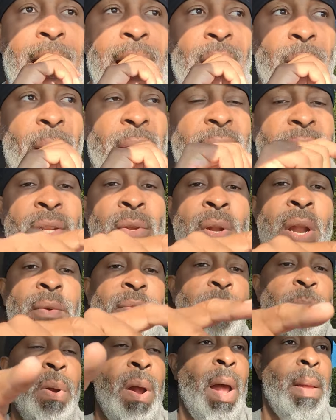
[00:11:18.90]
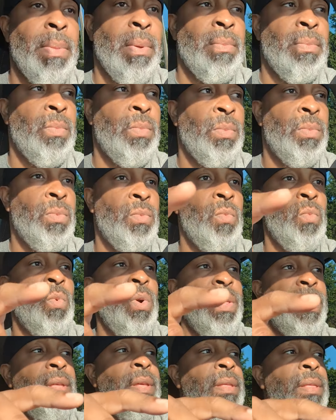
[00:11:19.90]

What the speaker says: while I don't have a problem with